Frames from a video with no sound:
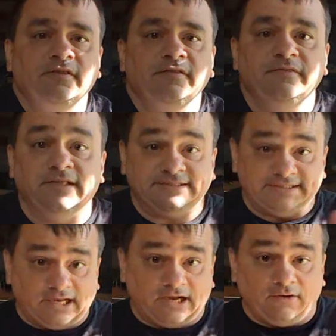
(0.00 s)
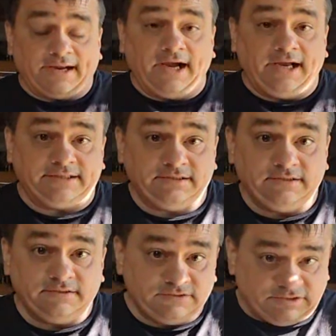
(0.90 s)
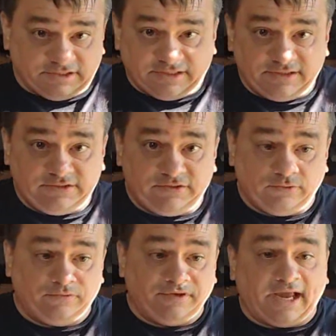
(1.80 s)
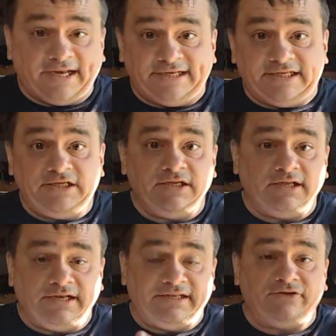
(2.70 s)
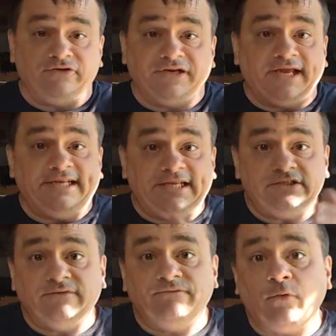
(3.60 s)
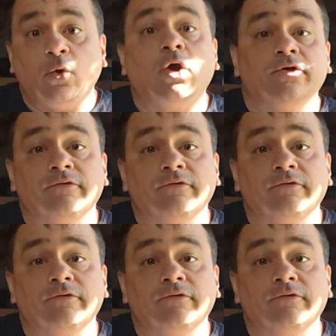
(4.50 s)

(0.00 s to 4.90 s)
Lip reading: This is how I got to 90 and to turn 90 into 400.